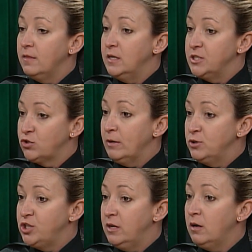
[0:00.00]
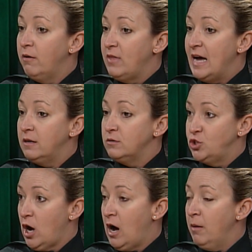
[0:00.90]
the description of that
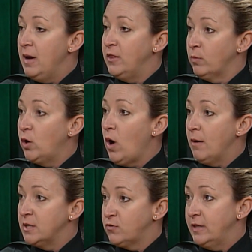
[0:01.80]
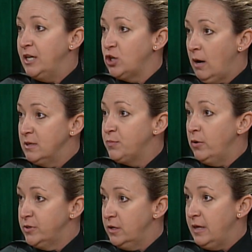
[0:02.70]
job and the requirements for that job is
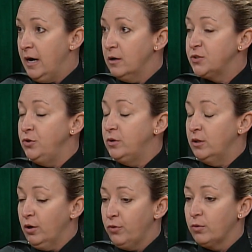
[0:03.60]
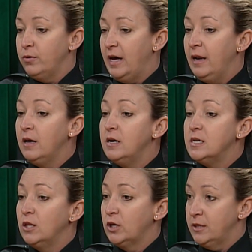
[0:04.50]
posted there, so you can look through that,
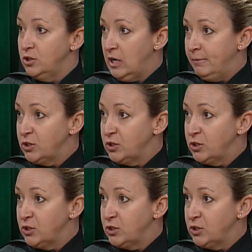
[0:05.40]
look at the job